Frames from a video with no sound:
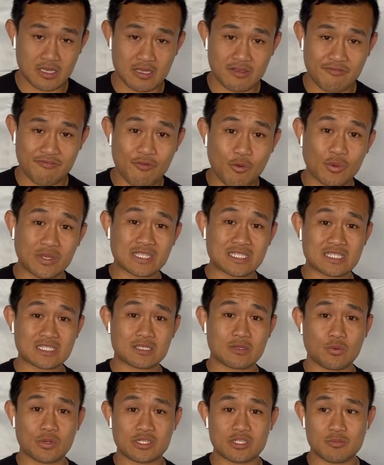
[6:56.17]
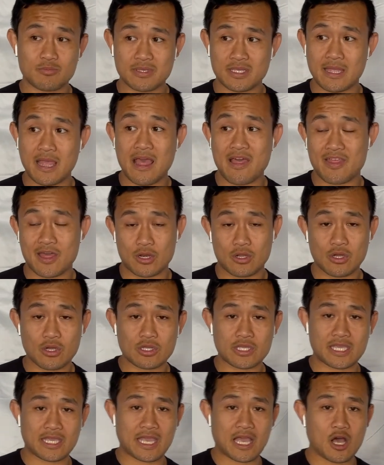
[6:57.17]
focus is going to be that
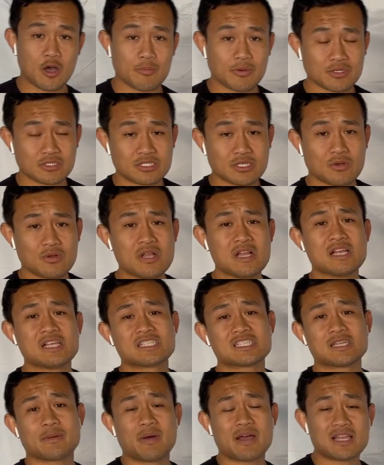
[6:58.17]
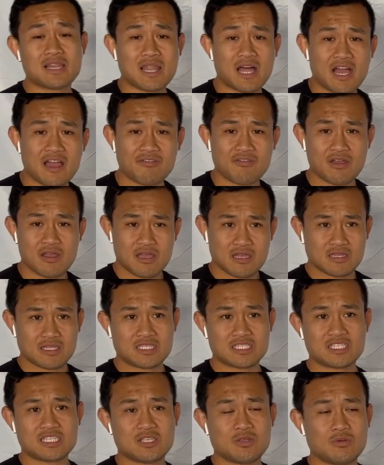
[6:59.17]
hooking elbow. So semi-live, let's
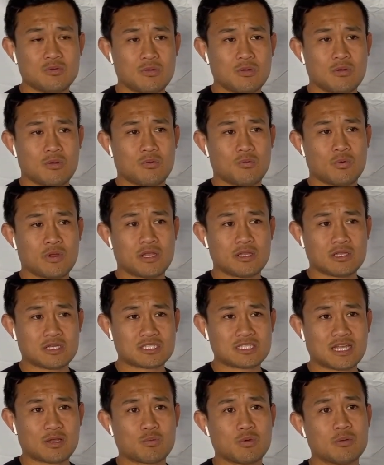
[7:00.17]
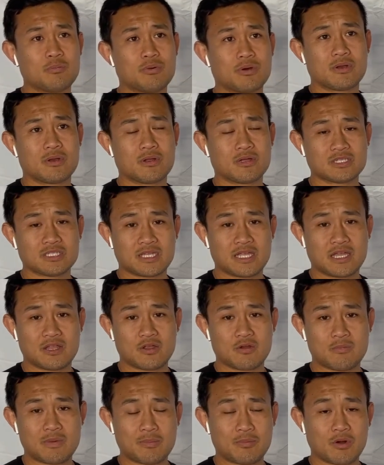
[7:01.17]
see what it looks like when we put together.
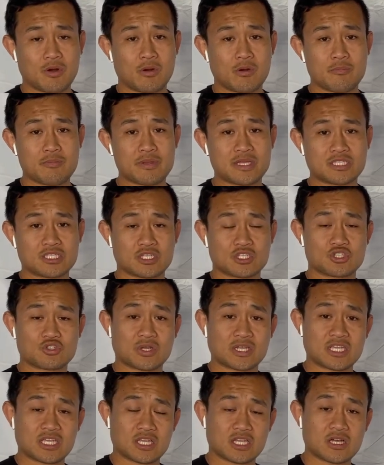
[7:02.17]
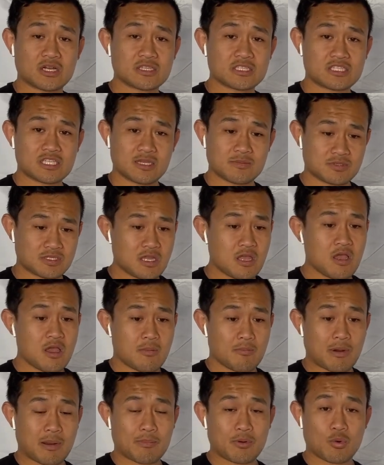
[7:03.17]
Remember our basic striking concepts,
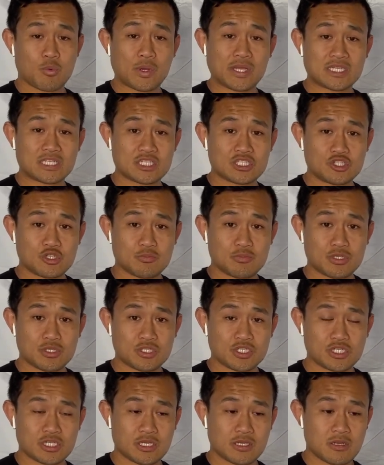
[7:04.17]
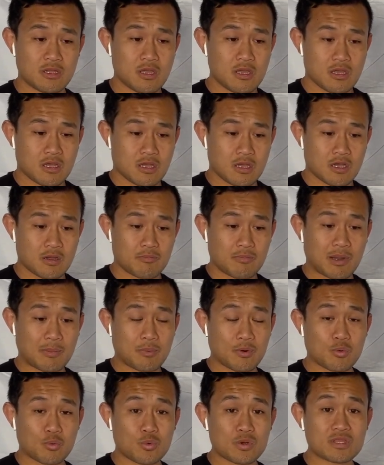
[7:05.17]
proper weight distribution, proper
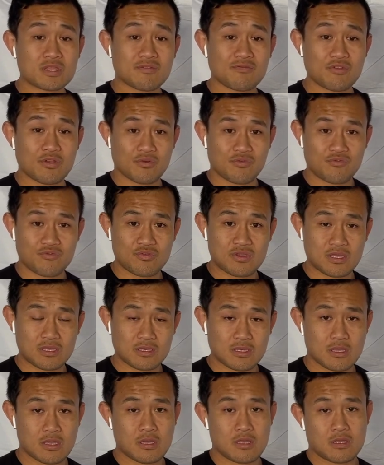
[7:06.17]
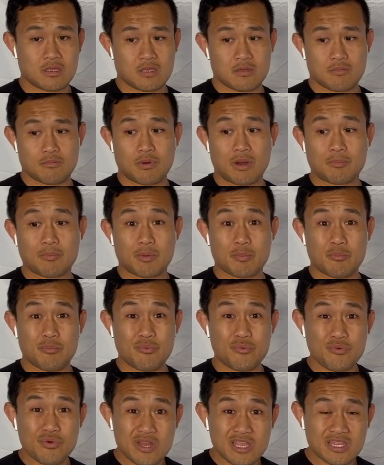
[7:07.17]
width of your feet, proper
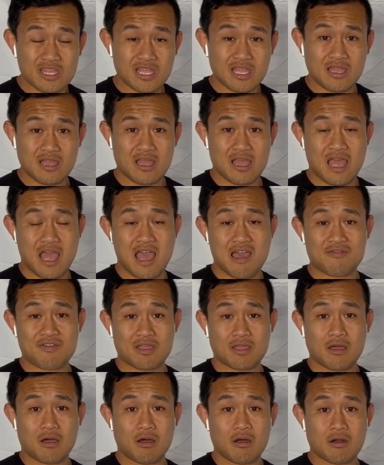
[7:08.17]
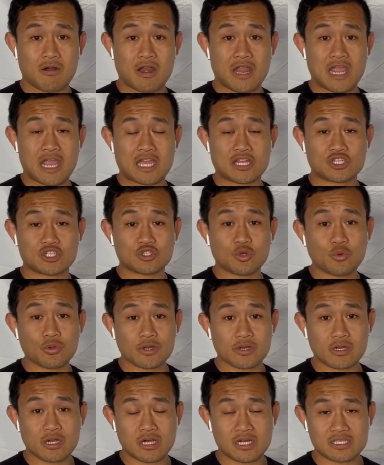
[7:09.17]
breathing, having our hand-shoulder
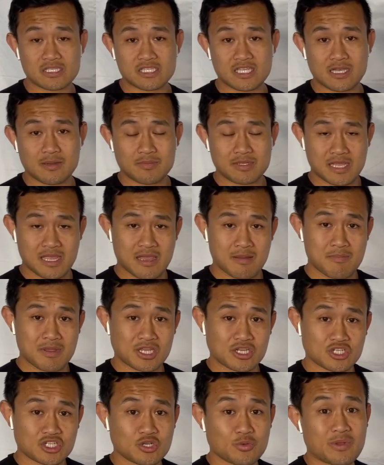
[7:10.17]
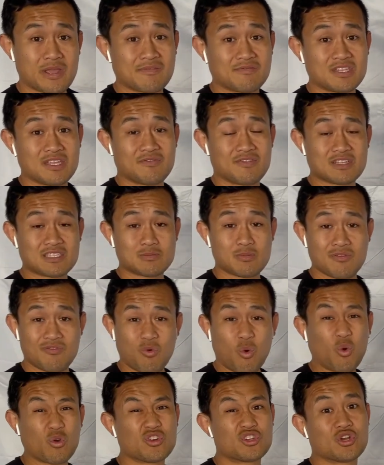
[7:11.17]
concept, and making sure we have defense
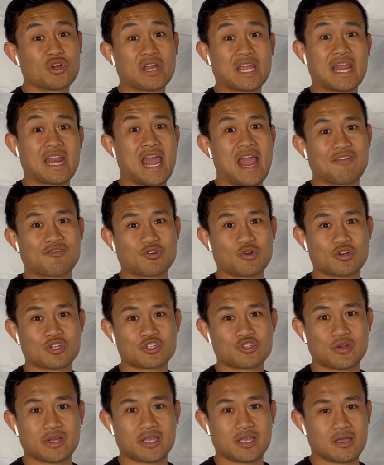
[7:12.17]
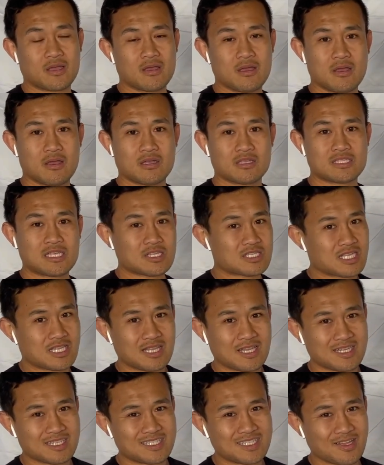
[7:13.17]
before, during, and after our striking. Sounds like a lot
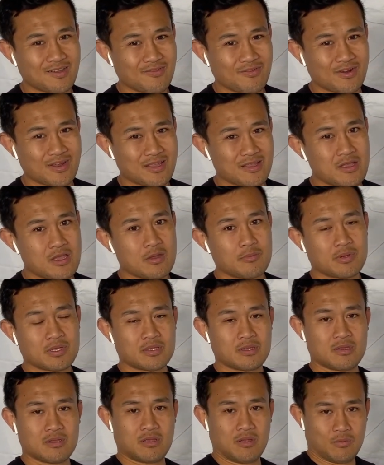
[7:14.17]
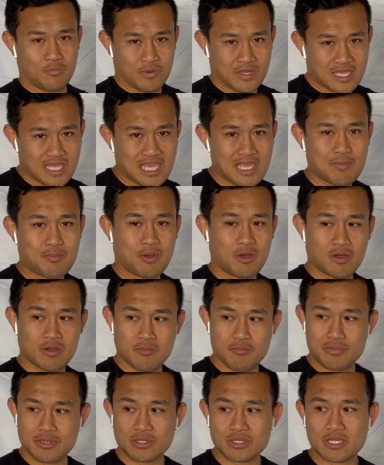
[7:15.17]
of stuff, right? But we keep on
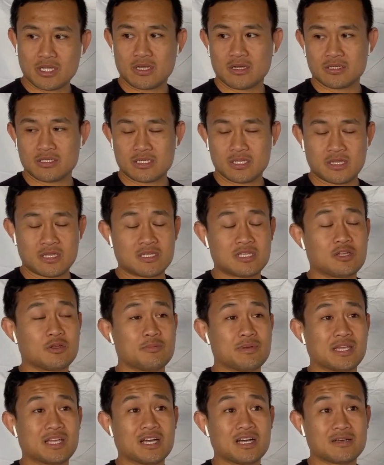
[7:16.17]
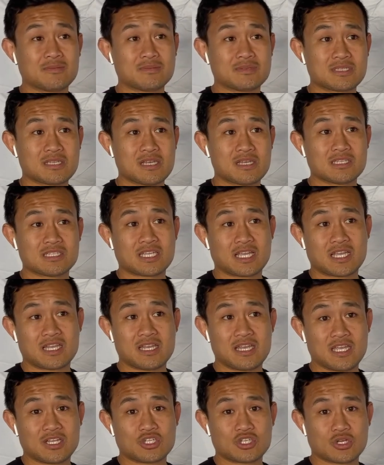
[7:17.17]
building until it becomes second
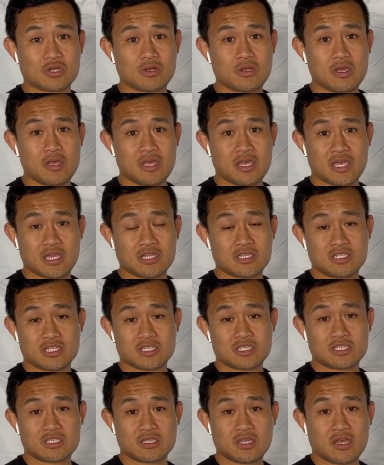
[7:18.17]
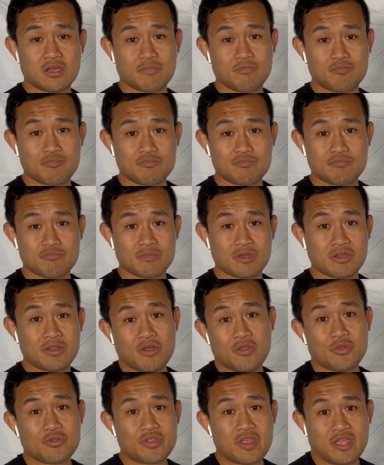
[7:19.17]
nature, and it's just another
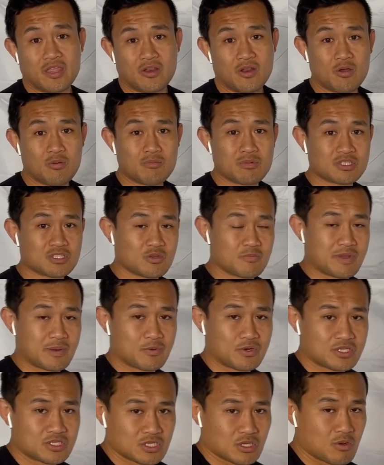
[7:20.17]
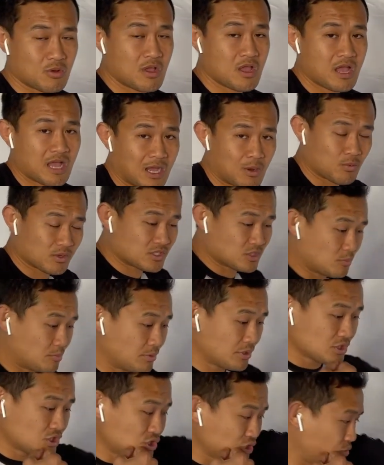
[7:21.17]
thing, muscle memory. So I want to
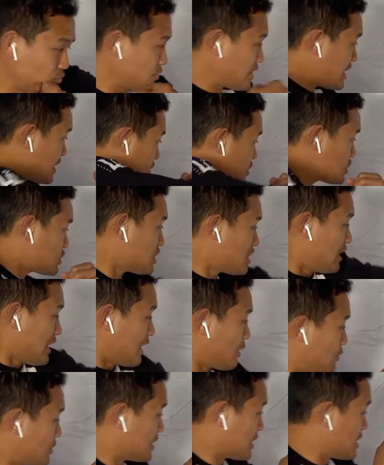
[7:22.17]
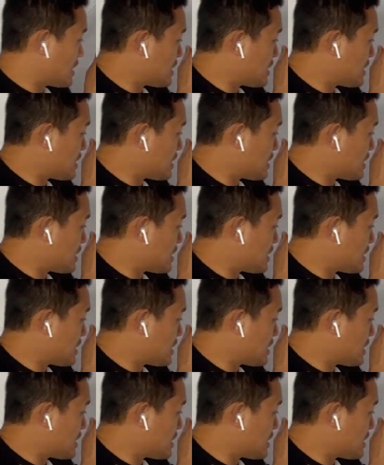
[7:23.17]
punch in range, I'm gonna get